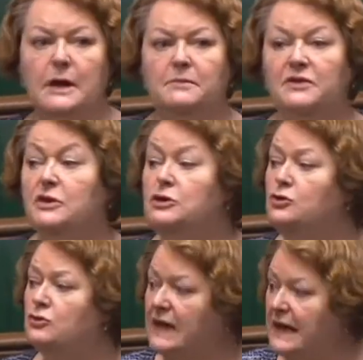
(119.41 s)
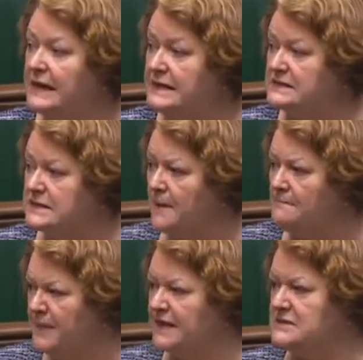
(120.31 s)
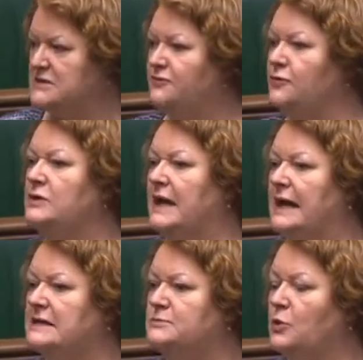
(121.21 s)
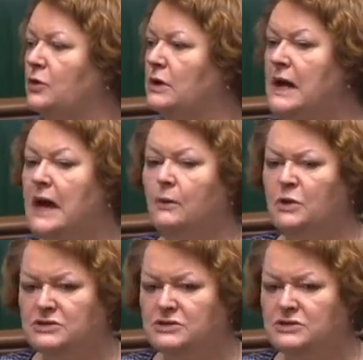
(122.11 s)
but the UK's biggest food export. And we're